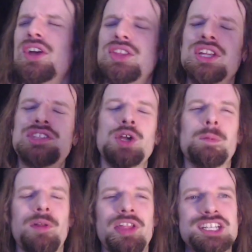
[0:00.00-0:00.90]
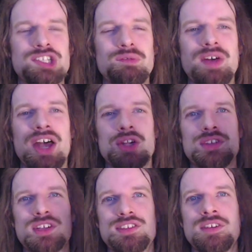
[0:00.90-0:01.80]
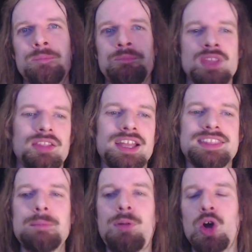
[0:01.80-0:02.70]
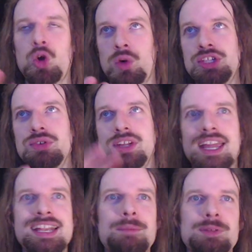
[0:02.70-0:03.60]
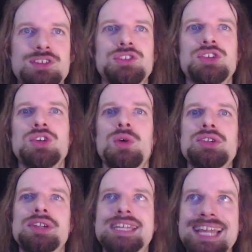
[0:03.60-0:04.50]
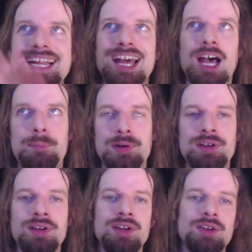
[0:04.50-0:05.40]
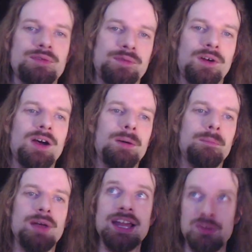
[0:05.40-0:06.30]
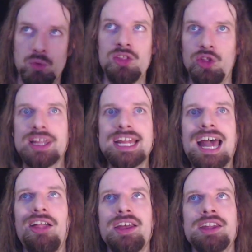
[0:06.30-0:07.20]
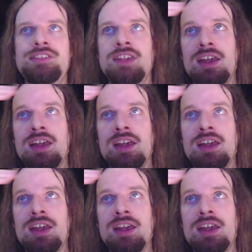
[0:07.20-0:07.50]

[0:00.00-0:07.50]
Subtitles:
interpolation values, because like that part where you in episode 2 where you get up from and look at Alex